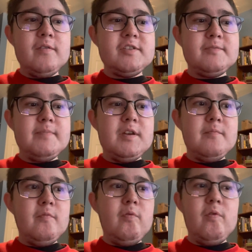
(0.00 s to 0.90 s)
it's been
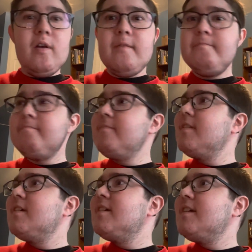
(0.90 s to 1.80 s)
more,
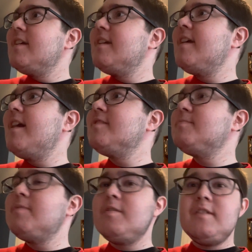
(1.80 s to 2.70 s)
yeah, it's
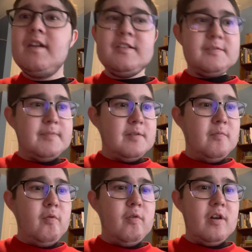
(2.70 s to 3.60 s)
been, yeah, it's been
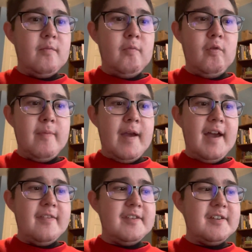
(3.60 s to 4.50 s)
more, more
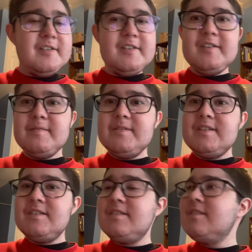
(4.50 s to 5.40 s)
bad than good. I mean,
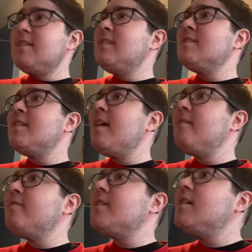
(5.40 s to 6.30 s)
he did
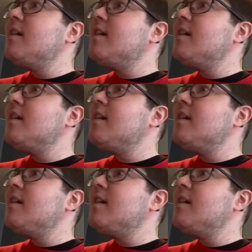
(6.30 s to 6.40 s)
have the,